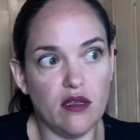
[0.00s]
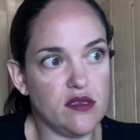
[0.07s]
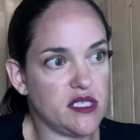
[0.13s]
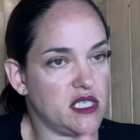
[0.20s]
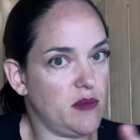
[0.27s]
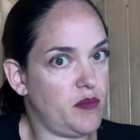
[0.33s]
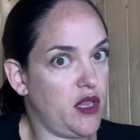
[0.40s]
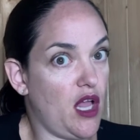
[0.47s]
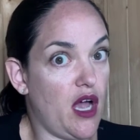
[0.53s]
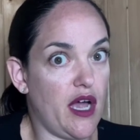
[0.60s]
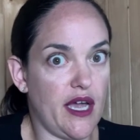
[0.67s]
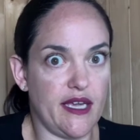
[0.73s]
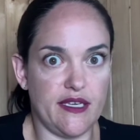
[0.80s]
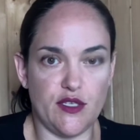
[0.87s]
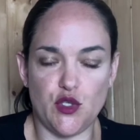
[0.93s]

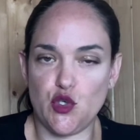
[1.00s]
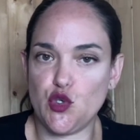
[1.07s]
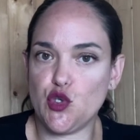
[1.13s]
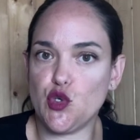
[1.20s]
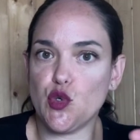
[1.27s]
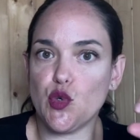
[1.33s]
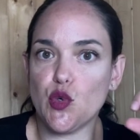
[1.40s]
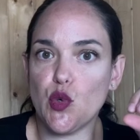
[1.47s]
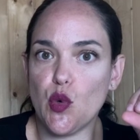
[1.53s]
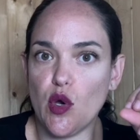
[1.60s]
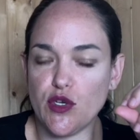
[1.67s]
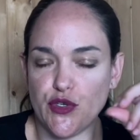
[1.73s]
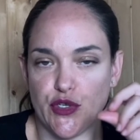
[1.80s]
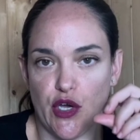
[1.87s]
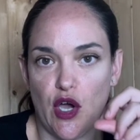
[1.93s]
supplies to
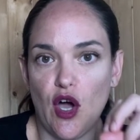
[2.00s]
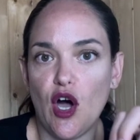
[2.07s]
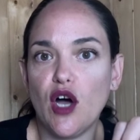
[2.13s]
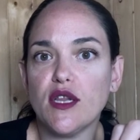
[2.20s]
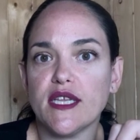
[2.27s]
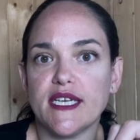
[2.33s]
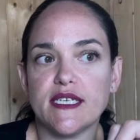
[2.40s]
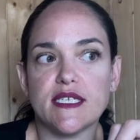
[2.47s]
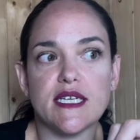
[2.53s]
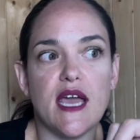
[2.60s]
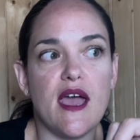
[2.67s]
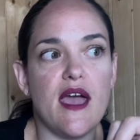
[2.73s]
Holland,